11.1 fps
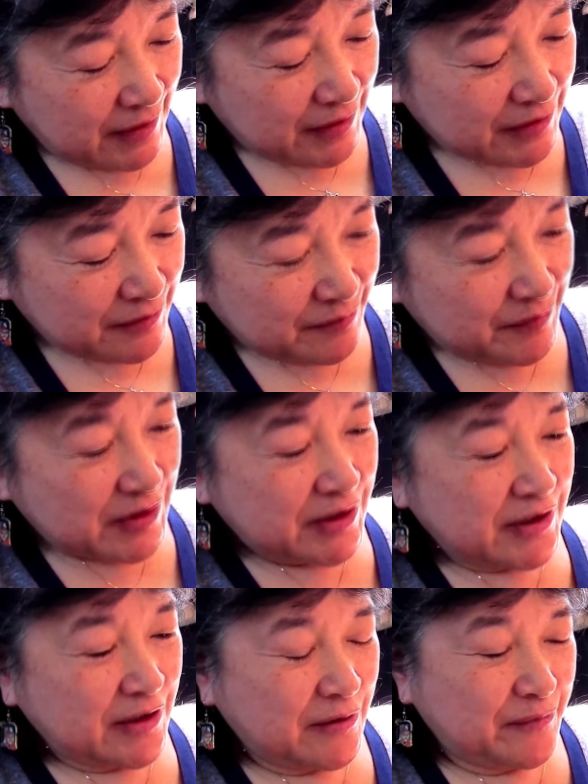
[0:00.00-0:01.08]
yes, this
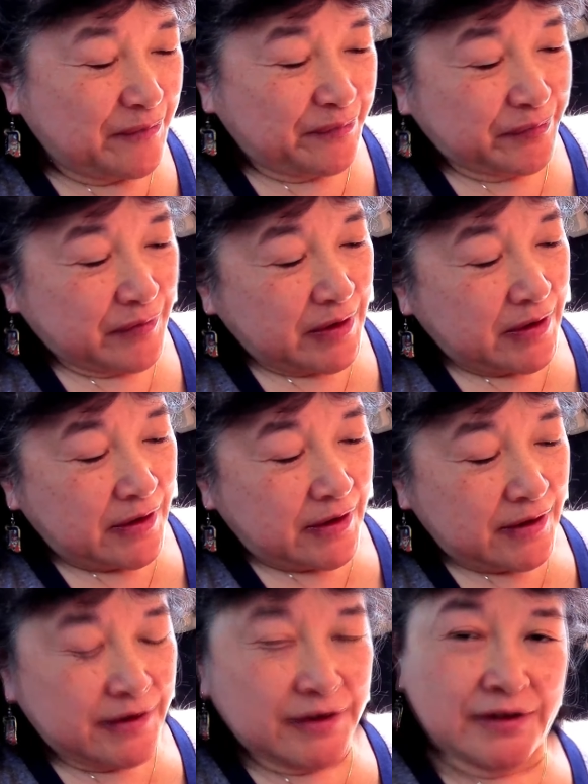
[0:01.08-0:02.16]
is a
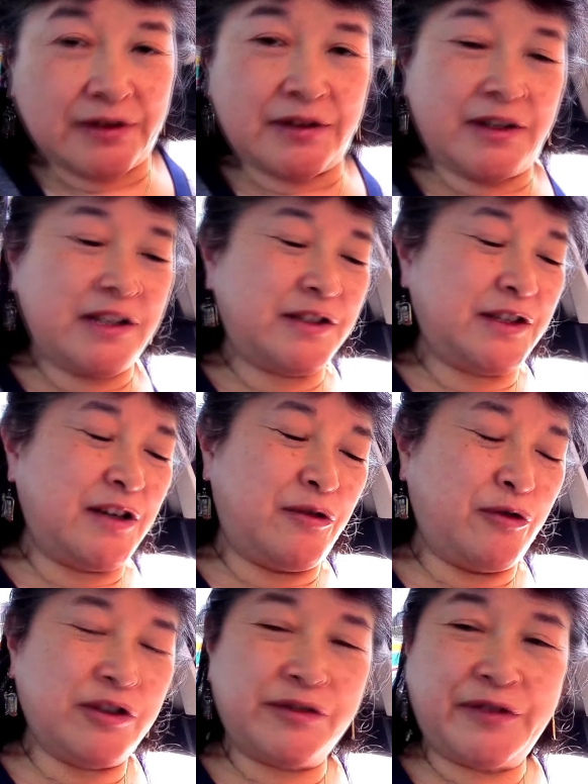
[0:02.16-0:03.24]
nice uh,
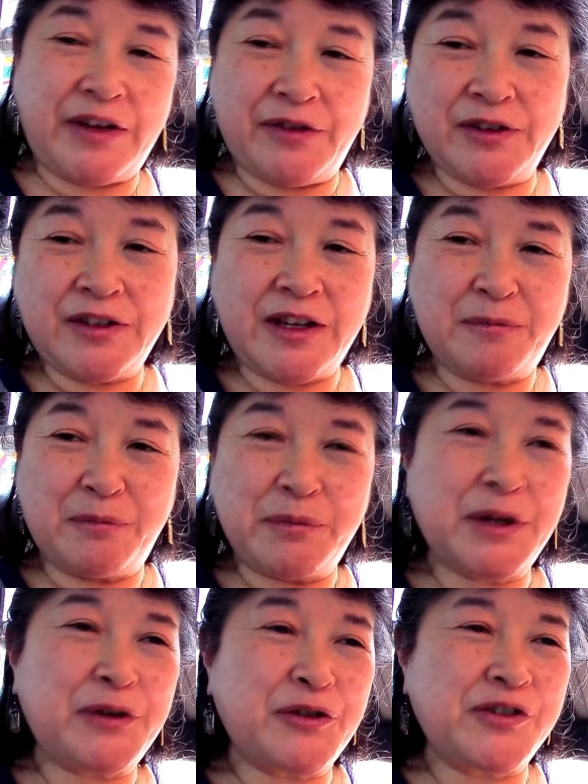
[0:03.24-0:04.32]
orange flavor. And
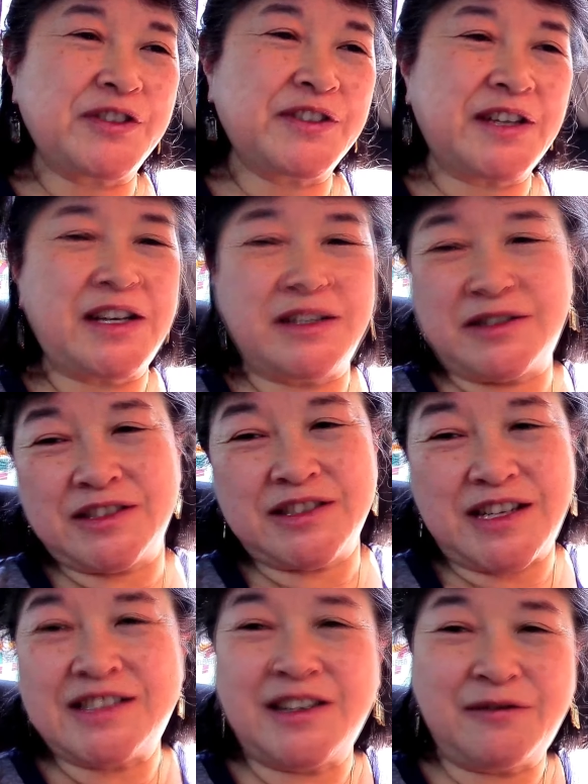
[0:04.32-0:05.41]
blood oranges kind of just
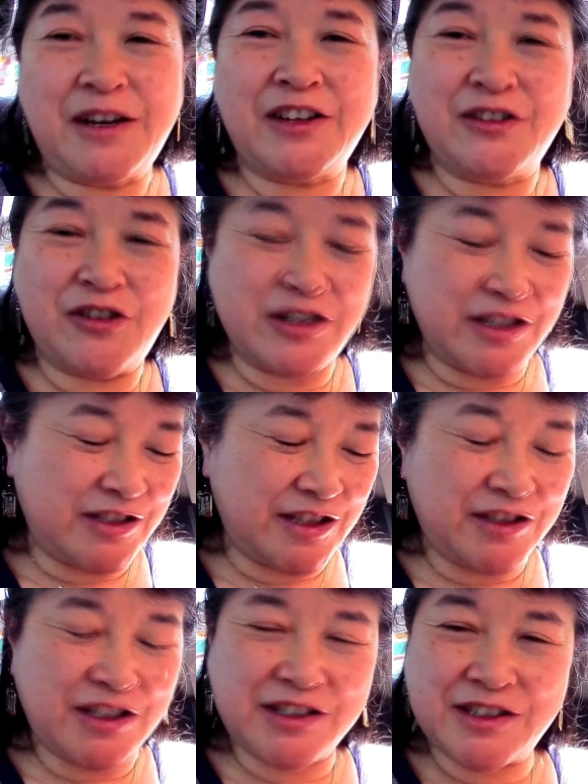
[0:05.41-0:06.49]
taste like regular oranges.
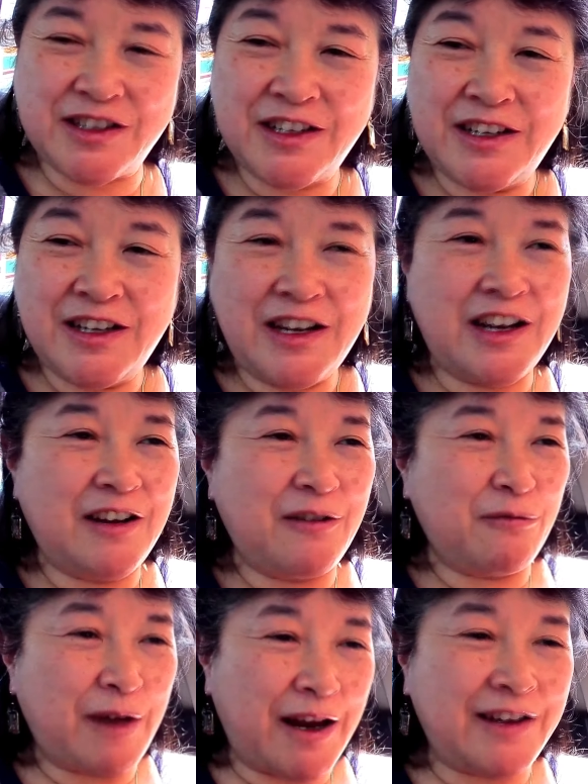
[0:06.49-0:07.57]
They're just uh,
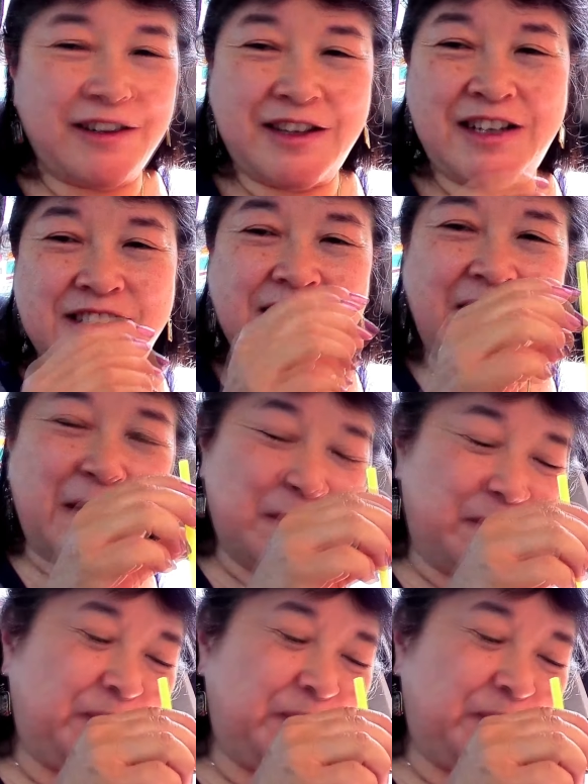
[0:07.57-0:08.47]
red on the inside.